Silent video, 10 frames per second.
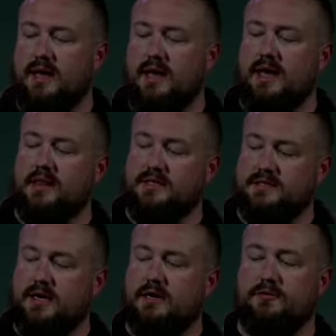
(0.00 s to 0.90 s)
and let's
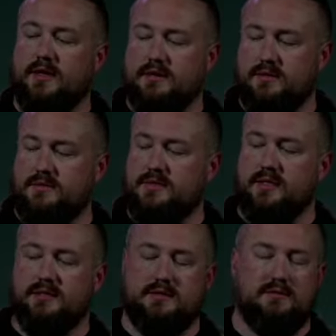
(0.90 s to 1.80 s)
sacrifice those
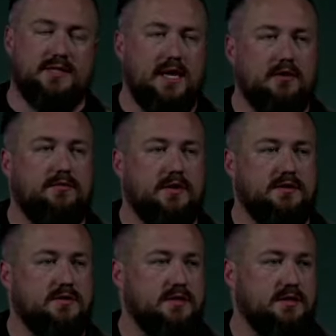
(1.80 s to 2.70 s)
things sacrifice
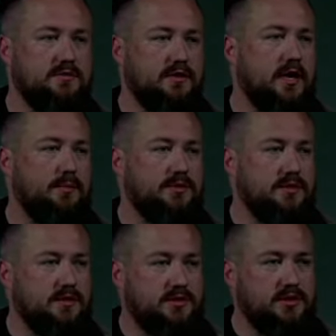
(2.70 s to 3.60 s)
those things for the
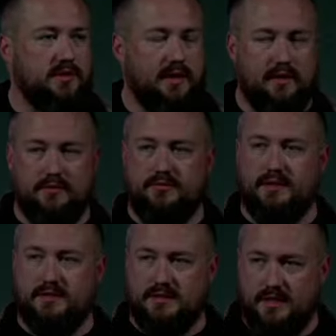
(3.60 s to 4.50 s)
opportunity to show love
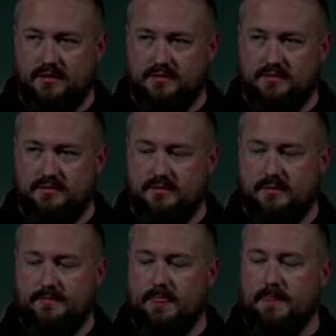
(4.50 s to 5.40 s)
instead
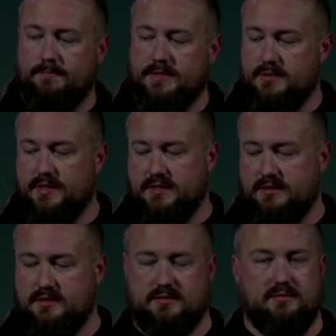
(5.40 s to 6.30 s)
does that make
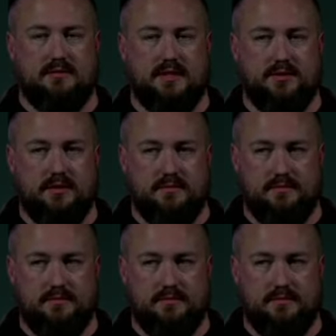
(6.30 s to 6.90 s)
sense sound good